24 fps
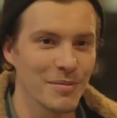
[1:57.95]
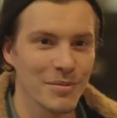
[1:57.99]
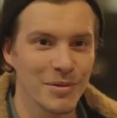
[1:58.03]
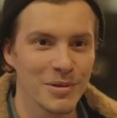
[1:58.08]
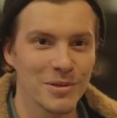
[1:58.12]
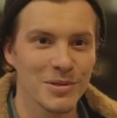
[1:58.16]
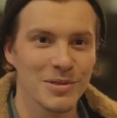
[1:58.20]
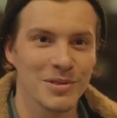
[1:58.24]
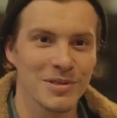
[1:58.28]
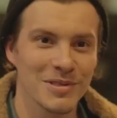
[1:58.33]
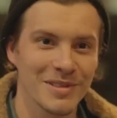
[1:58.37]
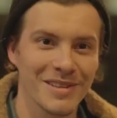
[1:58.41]
the
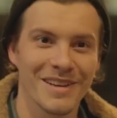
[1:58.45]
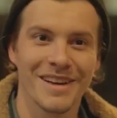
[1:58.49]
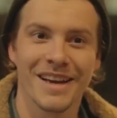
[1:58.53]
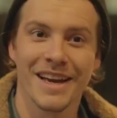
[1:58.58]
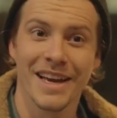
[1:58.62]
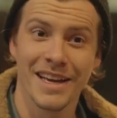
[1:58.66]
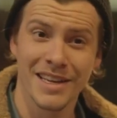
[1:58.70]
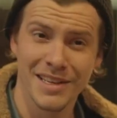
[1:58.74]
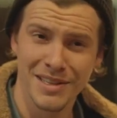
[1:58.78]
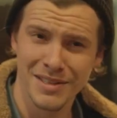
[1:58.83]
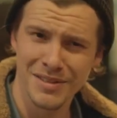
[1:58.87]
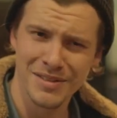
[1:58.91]
bush and like,
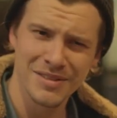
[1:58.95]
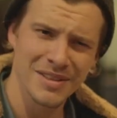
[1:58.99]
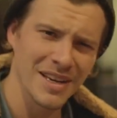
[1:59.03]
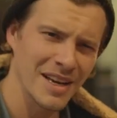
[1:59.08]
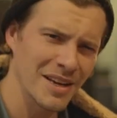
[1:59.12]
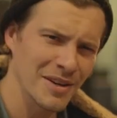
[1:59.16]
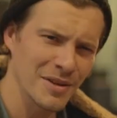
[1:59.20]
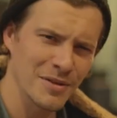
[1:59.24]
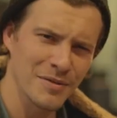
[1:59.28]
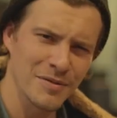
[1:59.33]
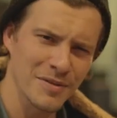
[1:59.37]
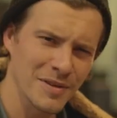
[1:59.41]
hey,
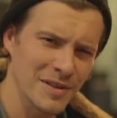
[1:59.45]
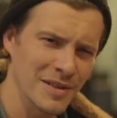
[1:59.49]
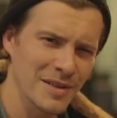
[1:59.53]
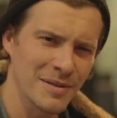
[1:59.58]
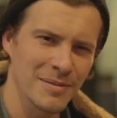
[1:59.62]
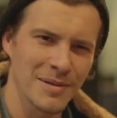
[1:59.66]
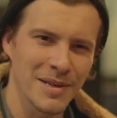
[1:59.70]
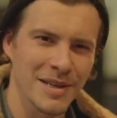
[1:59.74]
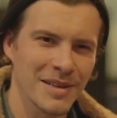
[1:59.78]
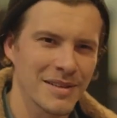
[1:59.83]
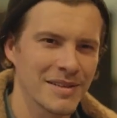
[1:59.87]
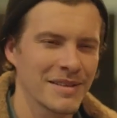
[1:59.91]
how do you feel
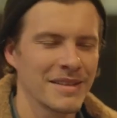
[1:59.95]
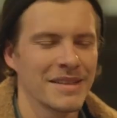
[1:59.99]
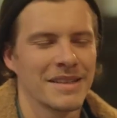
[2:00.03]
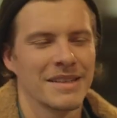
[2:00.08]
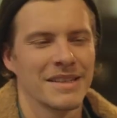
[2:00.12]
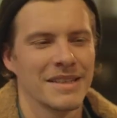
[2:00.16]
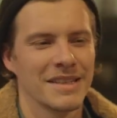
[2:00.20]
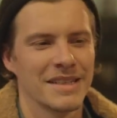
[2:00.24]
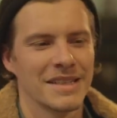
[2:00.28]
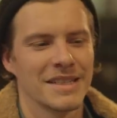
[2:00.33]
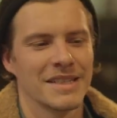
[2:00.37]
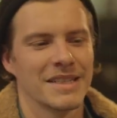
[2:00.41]
about
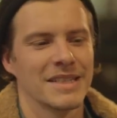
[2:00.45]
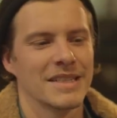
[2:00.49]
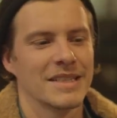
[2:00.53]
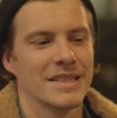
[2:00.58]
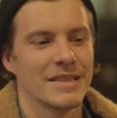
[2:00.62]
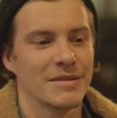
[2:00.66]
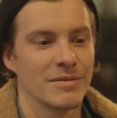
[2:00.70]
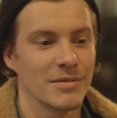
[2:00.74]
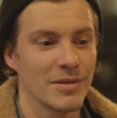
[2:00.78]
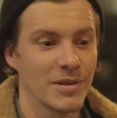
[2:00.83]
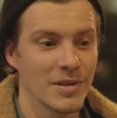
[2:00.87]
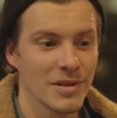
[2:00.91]

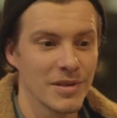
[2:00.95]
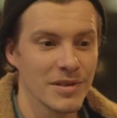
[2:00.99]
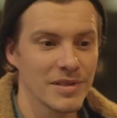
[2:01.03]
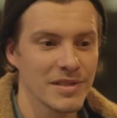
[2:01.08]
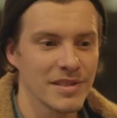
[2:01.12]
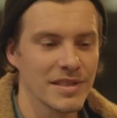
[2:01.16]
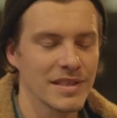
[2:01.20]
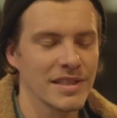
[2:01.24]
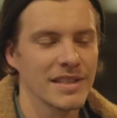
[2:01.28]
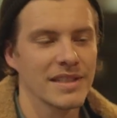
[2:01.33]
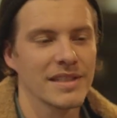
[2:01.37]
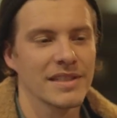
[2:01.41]

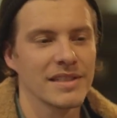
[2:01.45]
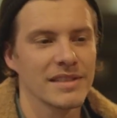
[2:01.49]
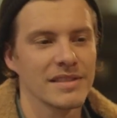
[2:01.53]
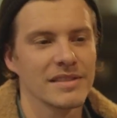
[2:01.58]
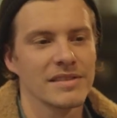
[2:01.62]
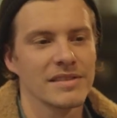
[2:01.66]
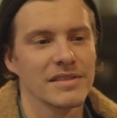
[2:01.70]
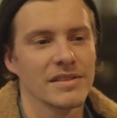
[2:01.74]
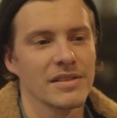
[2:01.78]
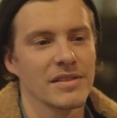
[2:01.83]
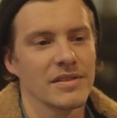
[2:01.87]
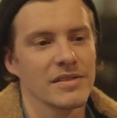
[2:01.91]
rehearsing?
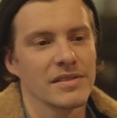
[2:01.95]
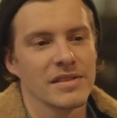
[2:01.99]
And, you know,